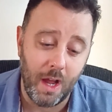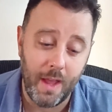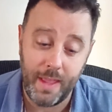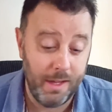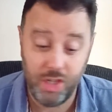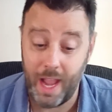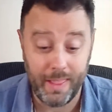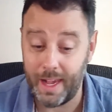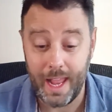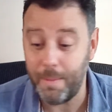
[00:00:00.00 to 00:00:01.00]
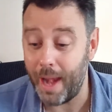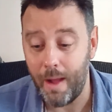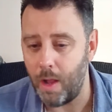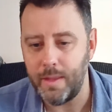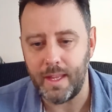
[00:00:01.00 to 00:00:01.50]
I then checked the label
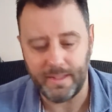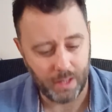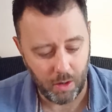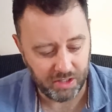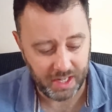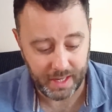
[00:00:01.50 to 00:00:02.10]
out on Discogs,